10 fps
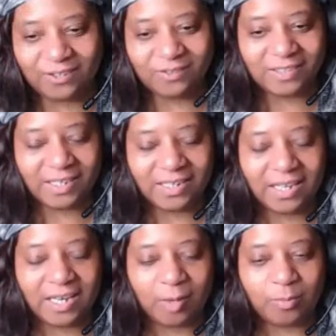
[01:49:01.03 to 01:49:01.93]
you,
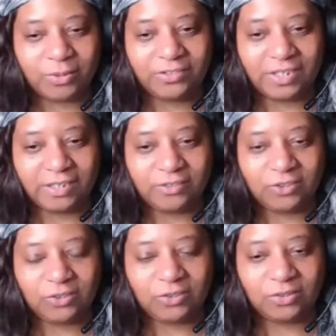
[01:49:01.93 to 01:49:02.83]
Janet. I appreciate
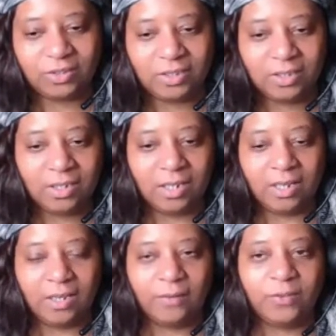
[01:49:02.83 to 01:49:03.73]
you
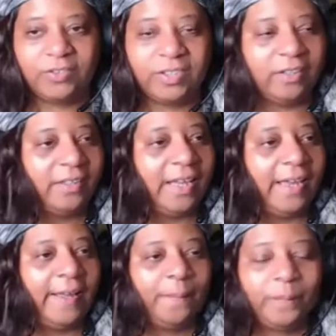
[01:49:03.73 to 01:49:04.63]
for sharing
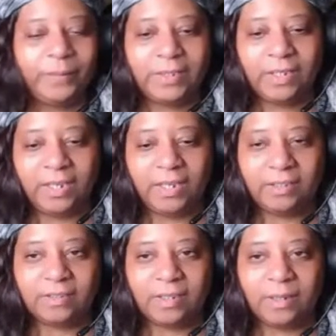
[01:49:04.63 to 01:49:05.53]
that.
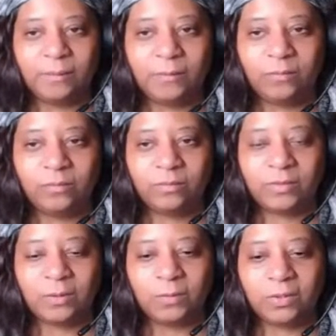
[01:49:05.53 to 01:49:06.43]
And
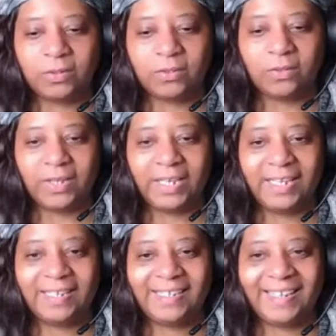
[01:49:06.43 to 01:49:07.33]
so we're going to go
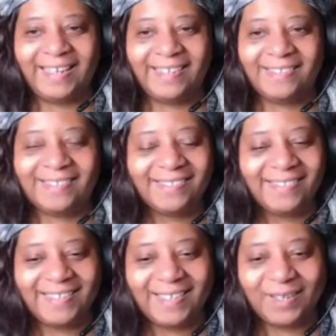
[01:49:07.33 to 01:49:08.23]
ahead and
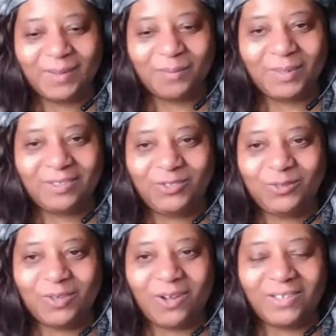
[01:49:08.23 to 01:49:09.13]
bid
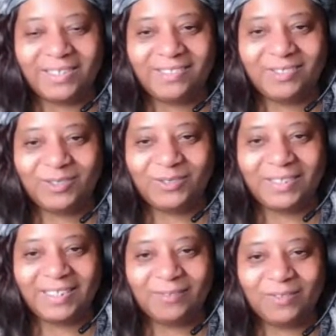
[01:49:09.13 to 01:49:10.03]
you all adieu.
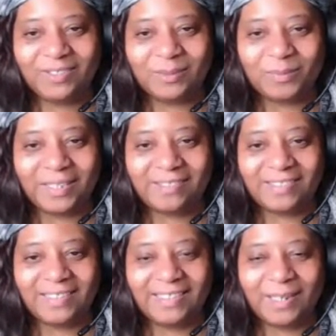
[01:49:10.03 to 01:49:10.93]
It was a
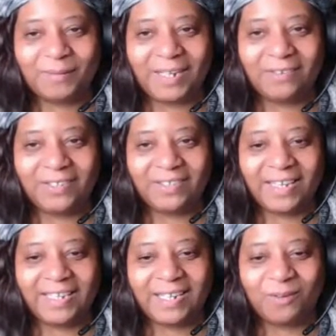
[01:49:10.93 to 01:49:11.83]
blessing coming out here,
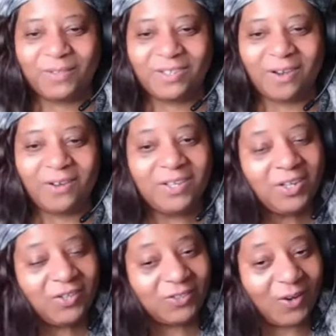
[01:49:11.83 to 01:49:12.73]
hanging out with y'all.
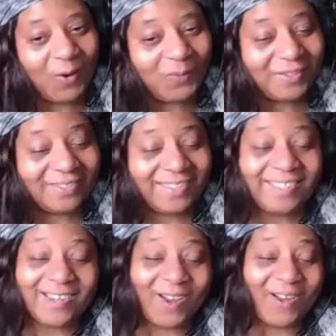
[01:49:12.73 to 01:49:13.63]
So I hope to
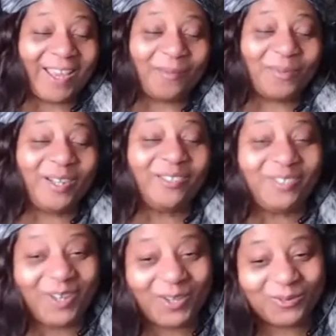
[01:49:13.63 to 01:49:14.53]
see y'all at Prayer
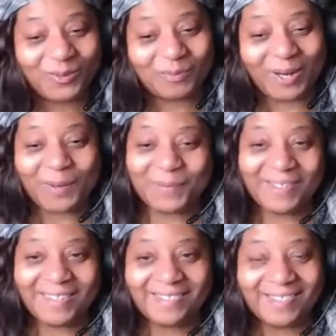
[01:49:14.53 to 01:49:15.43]
Shawls with
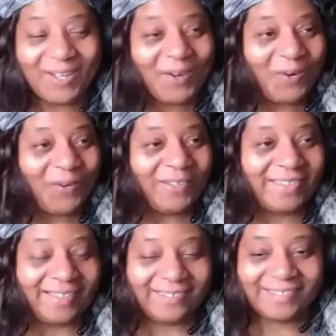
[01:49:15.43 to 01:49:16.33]
Purpose on
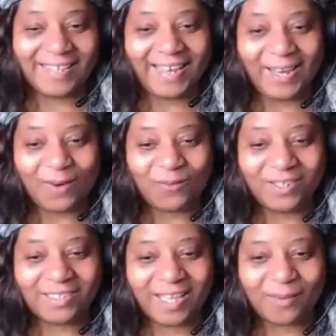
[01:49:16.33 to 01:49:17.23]
Thursday at 1
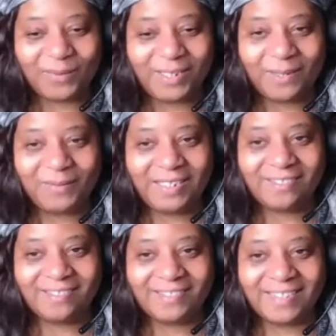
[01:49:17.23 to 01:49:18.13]
o'clock p.m.
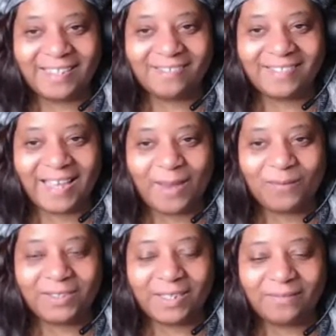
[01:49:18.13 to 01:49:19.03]
Eastern Standard Time.
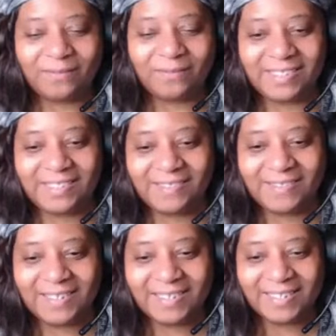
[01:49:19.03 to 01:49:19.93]
Would love to see you.
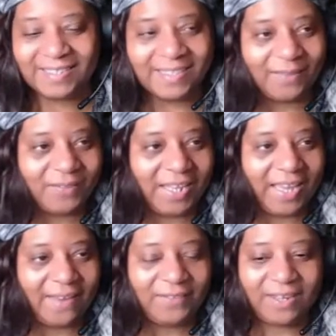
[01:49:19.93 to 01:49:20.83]
Love to
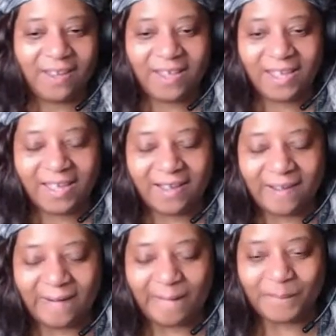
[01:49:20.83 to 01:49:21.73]
have you.
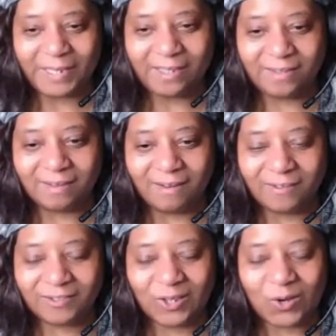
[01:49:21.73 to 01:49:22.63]
And
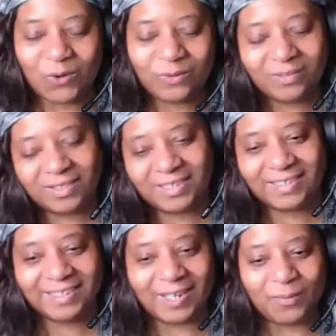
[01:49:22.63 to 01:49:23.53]
also,
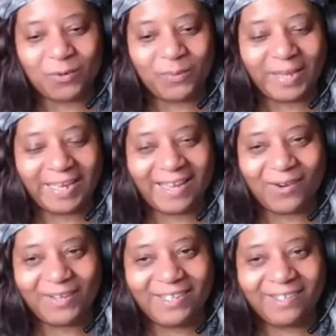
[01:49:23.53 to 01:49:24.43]
come on back
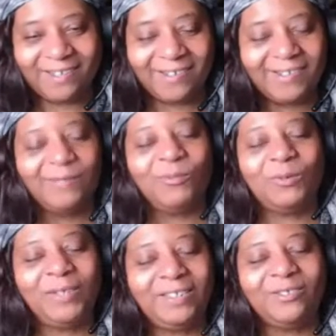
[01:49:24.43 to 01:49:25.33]
out here where
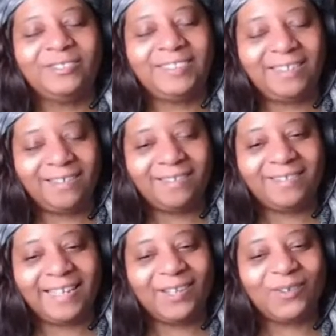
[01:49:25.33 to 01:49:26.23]
we gonna
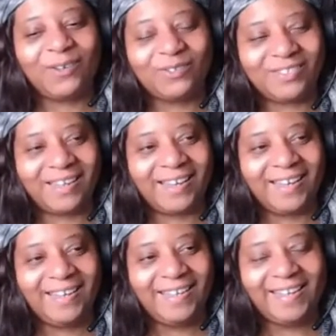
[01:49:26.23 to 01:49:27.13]
chill and
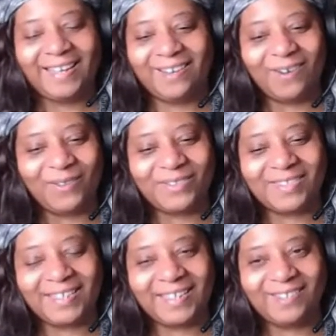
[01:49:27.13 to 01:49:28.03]
crochet and all the
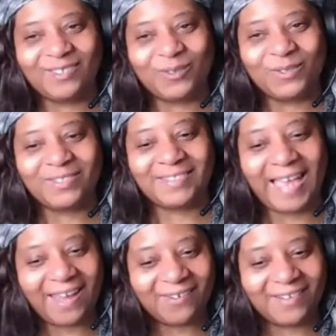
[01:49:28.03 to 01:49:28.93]
things on
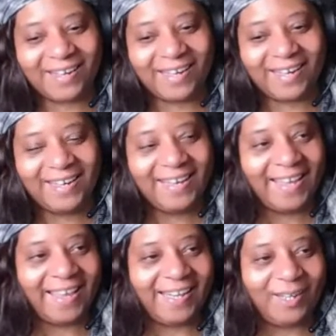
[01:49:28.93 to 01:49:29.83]
Saturday
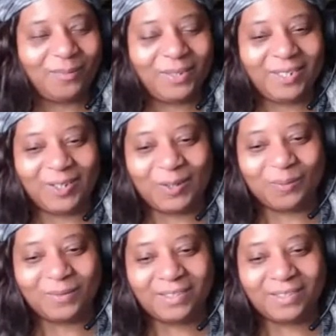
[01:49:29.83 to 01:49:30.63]
at 8 p.m.